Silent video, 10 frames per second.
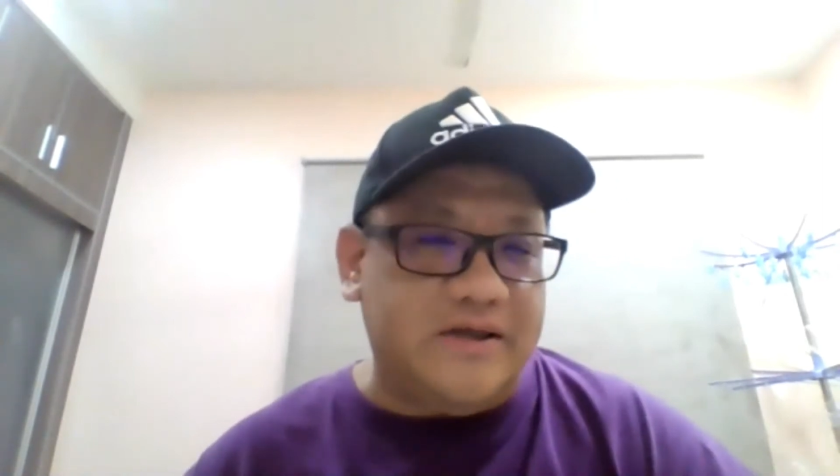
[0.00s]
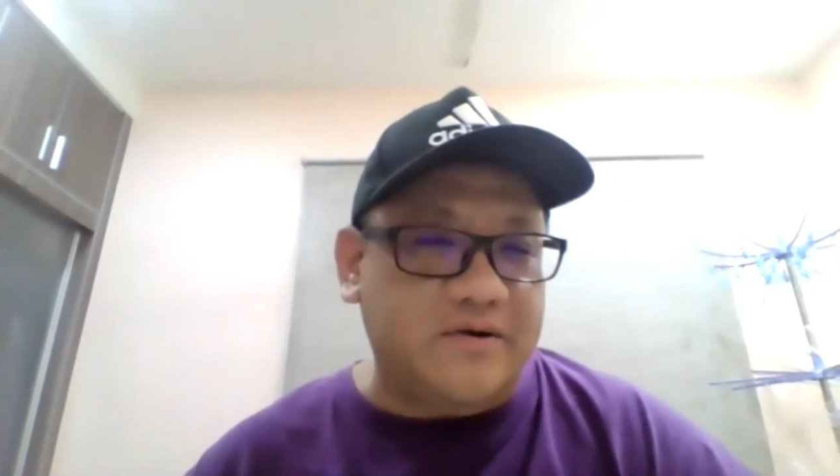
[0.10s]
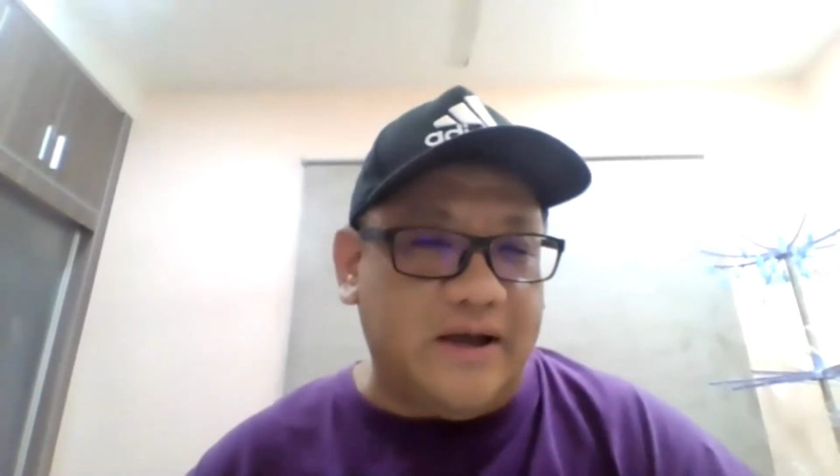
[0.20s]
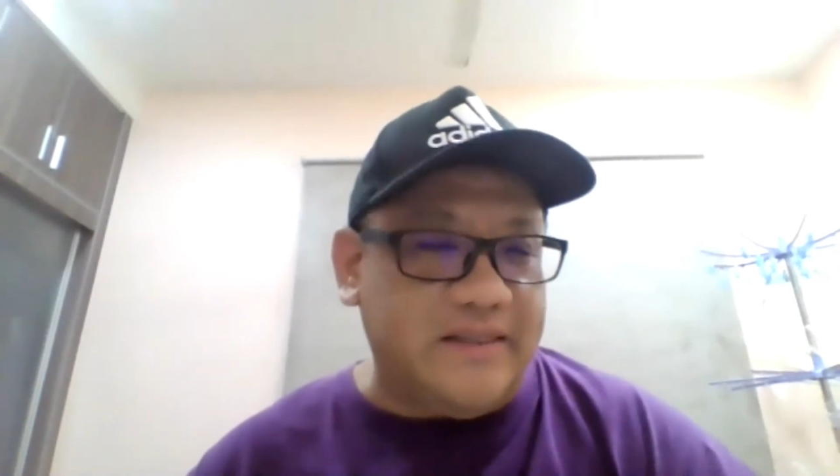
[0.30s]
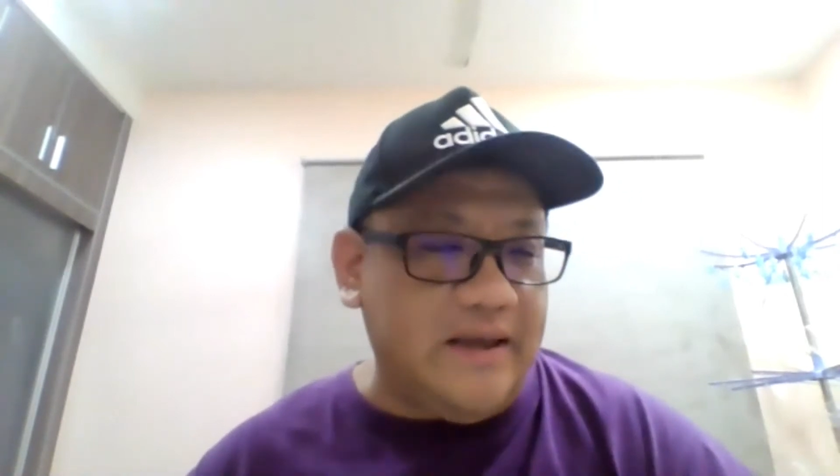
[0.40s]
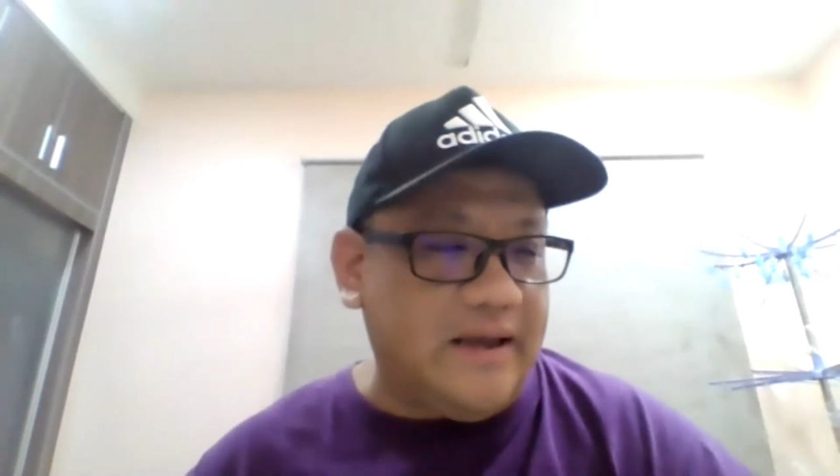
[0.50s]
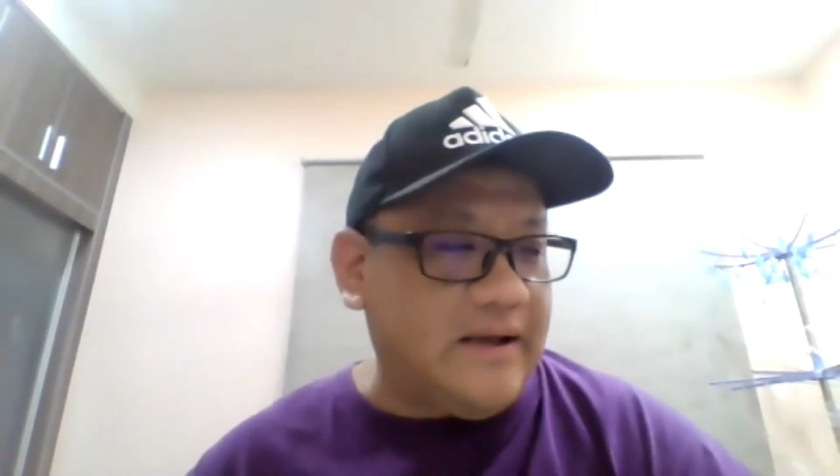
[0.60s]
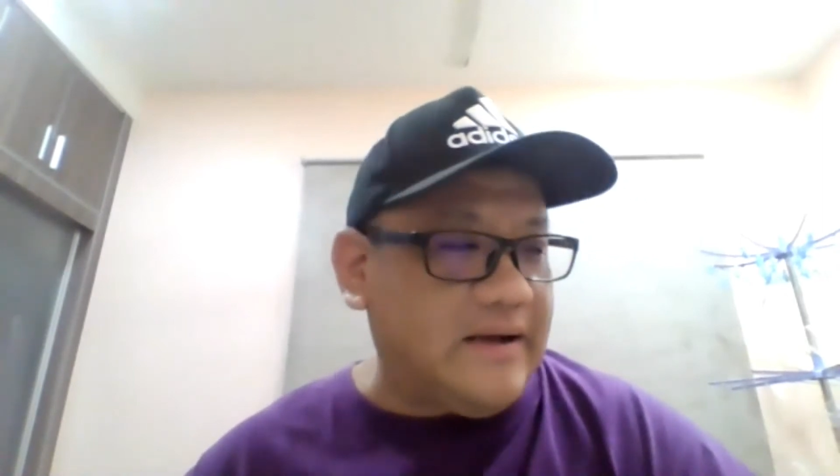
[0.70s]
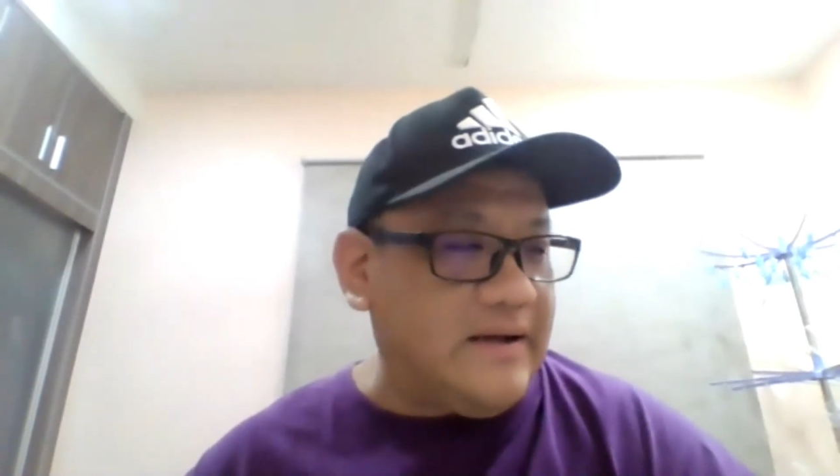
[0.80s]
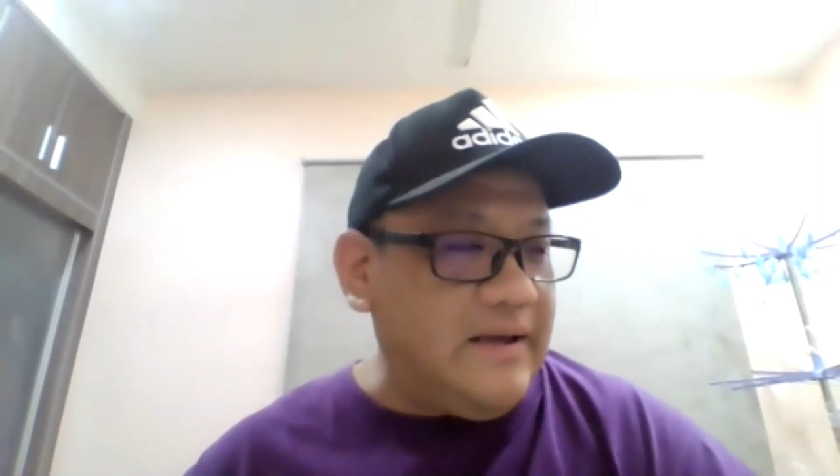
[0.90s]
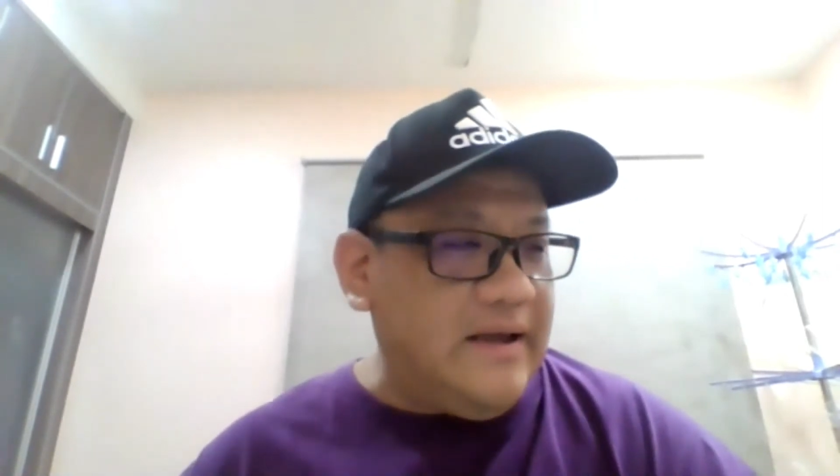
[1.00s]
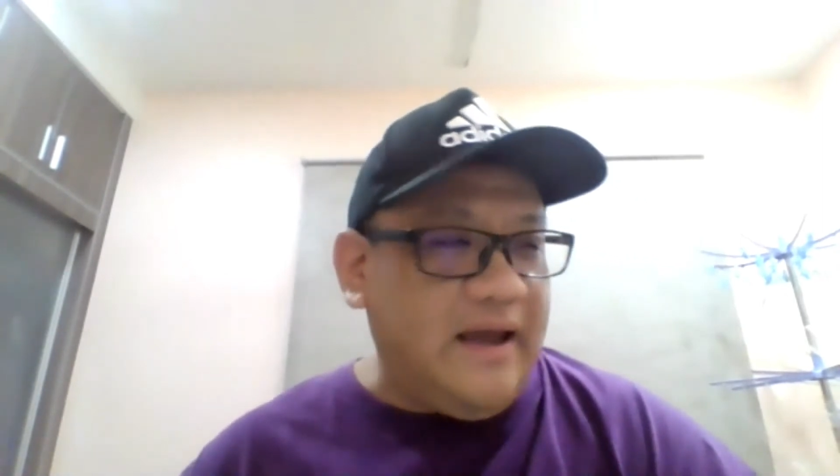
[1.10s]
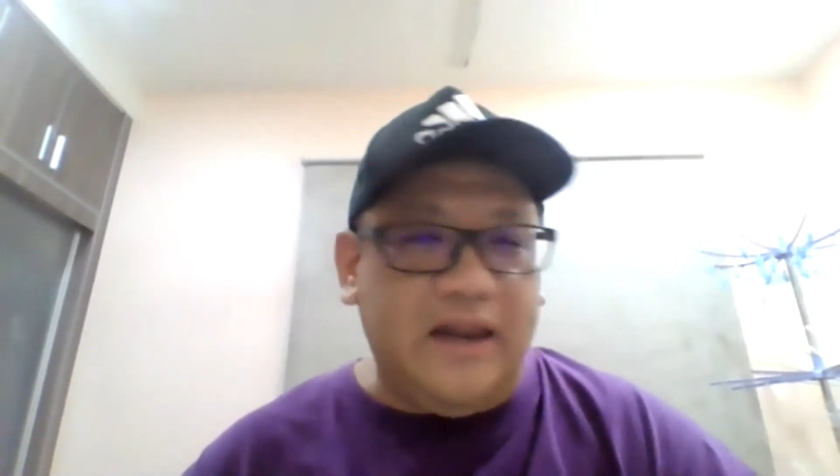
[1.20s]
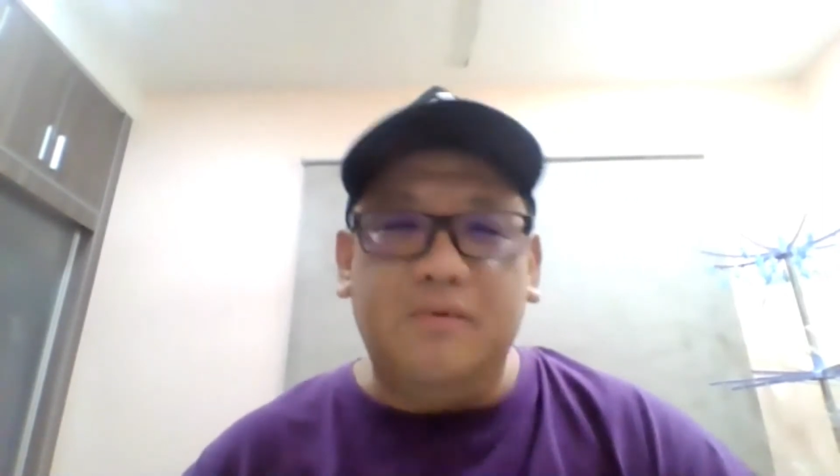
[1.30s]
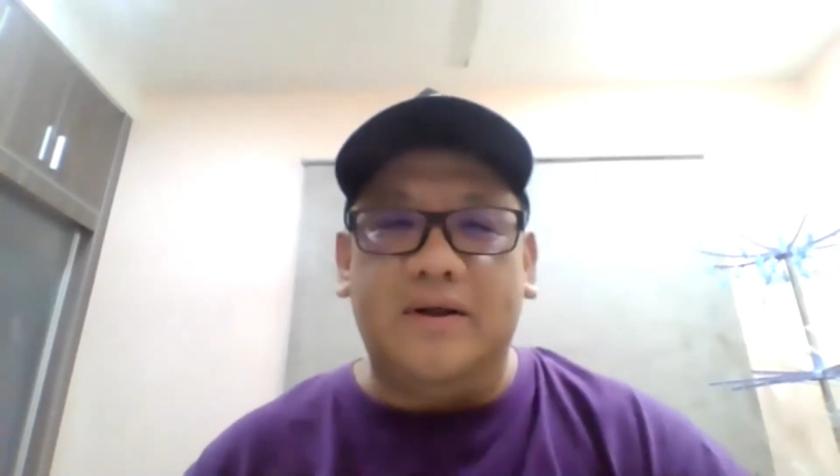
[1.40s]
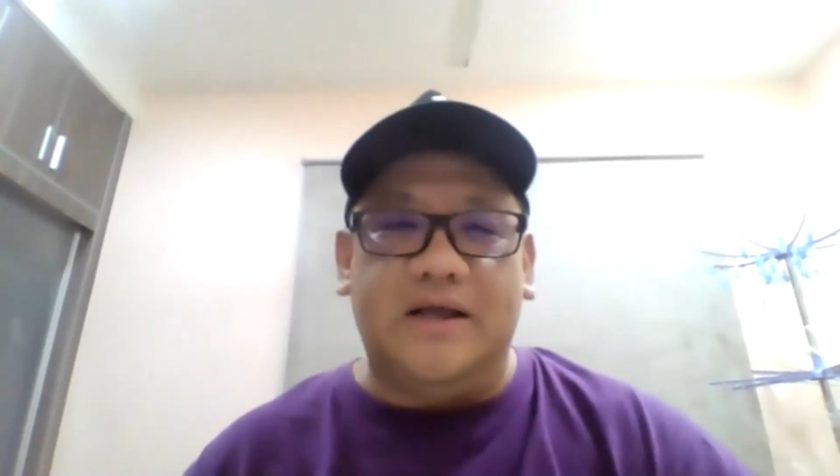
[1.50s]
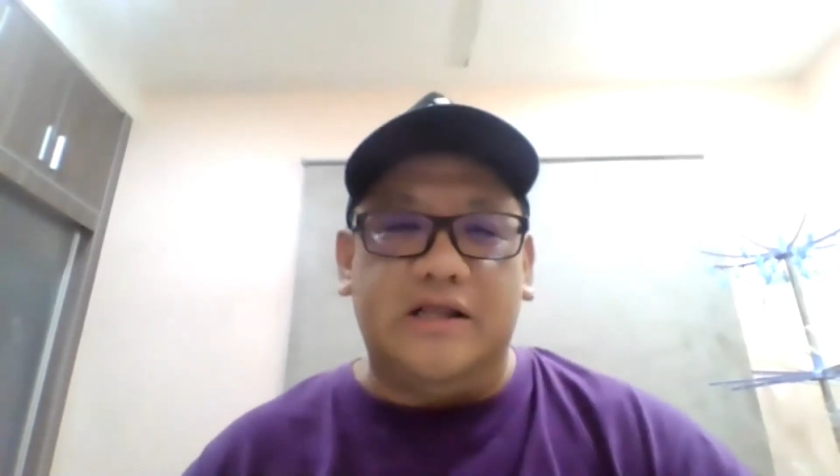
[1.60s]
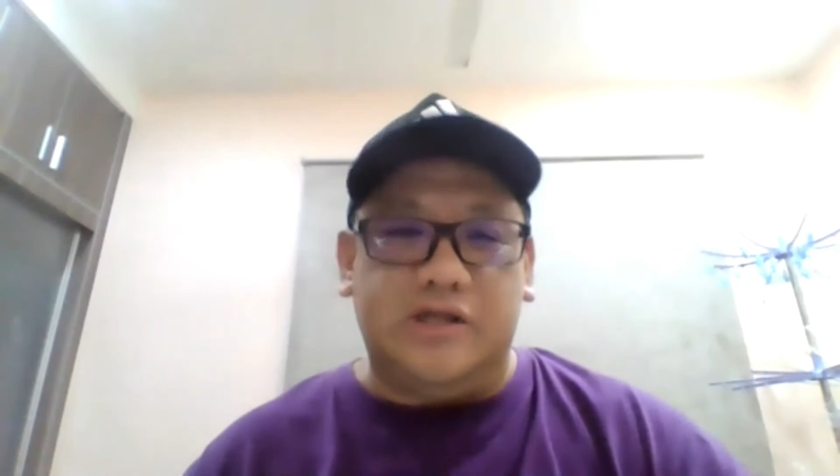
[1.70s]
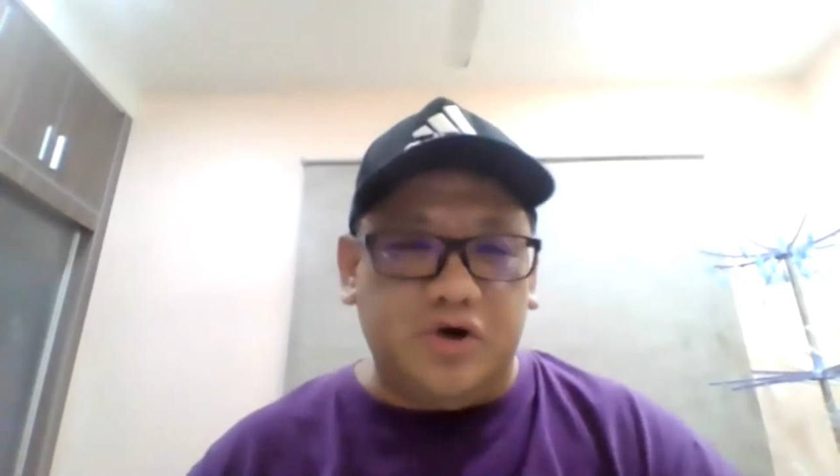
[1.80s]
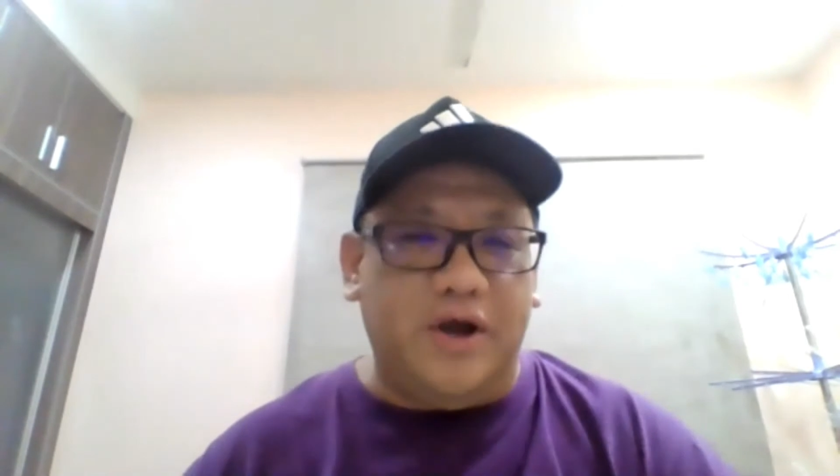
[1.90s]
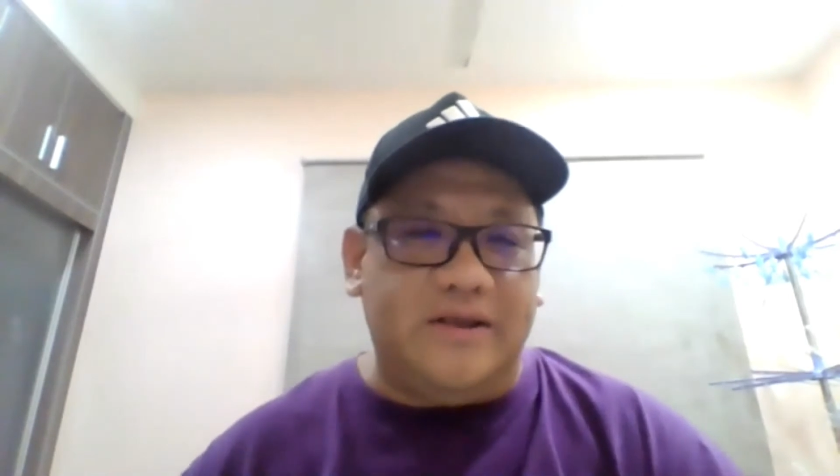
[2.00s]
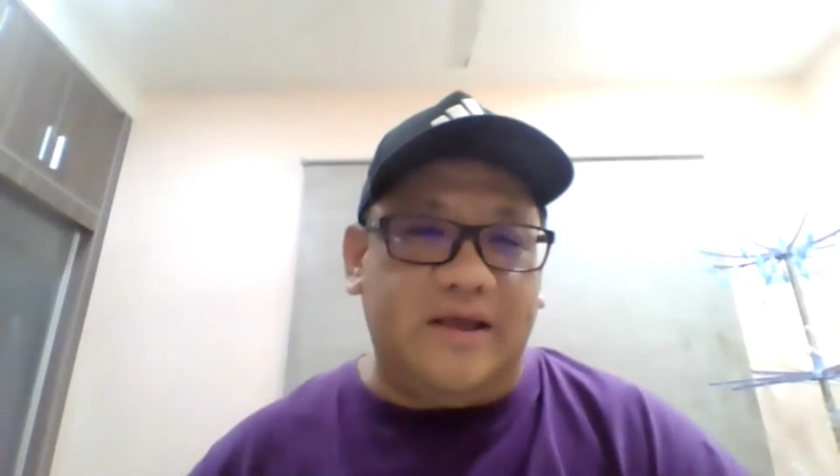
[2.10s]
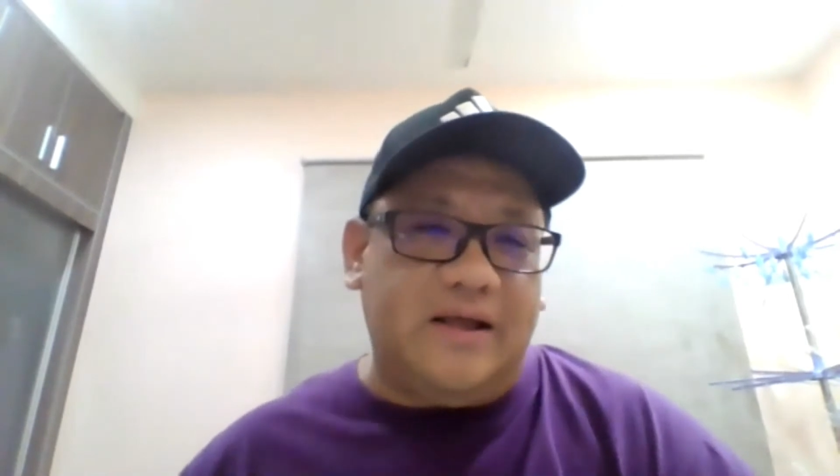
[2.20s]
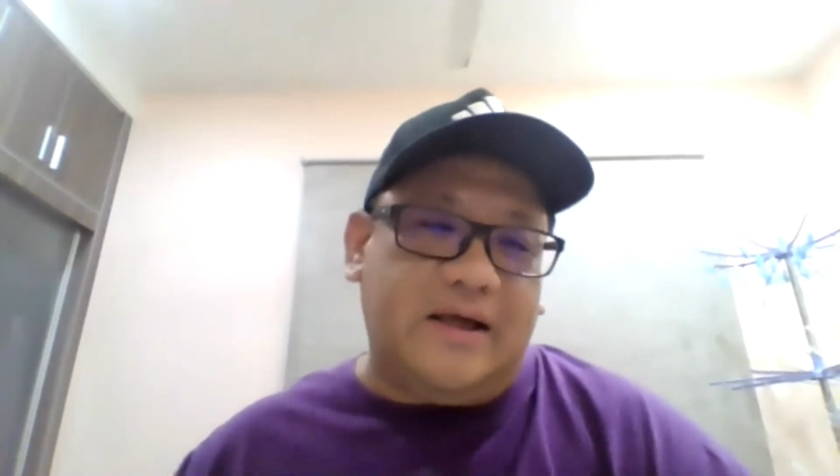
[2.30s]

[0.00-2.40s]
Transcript: So I think anyone that joins